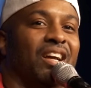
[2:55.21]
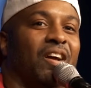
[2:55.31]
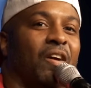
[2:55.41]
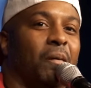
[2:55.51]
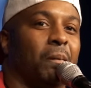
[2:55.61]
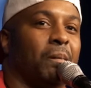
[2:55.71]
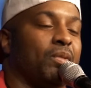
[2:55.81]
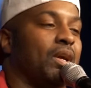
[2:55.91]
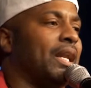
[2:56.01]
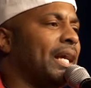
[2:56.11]

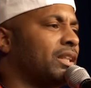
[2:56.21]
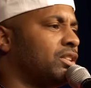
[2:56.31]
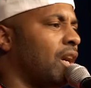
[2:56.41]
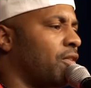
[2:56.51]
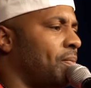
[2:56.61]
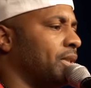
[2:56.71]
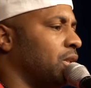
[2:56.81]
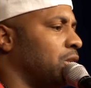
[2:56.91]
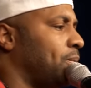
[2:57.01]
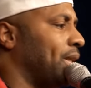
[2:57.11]
i like to start off my
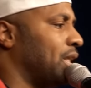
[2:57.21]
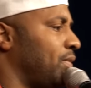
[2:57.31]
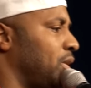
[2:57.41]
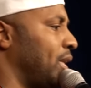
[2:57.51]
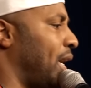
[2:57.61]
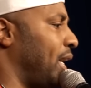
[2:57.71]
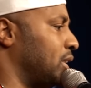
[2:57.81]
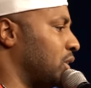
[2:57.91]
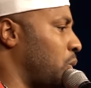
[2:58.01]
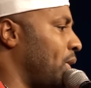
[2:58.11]
shows by giving you
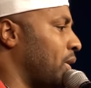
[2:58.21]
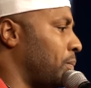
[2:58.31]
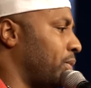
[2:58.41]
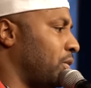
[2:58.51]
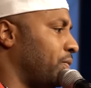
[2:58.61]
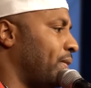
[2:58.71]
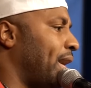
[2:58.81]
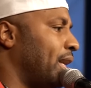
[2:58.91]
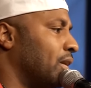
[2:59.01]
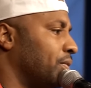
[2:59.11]
guys a quick
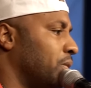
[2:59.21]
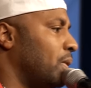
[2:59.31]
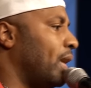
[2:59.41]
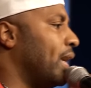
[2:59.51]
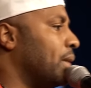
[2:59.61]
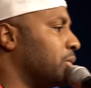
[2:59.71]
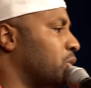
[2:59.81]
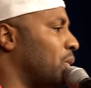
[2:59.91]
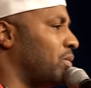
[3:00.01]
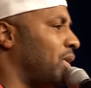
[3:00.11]
profile of who I am.
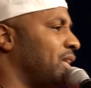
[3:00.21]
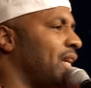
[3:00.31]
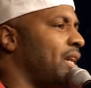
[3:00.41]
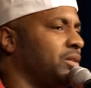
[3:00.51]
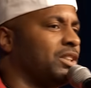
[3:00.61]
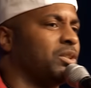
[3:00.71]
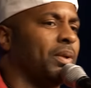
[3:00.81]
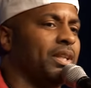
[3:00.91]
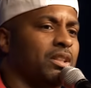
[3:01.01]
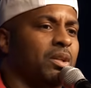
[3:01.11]
Just a quick rundown, just so
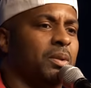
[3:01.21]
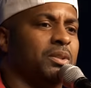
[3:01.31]
we can get to know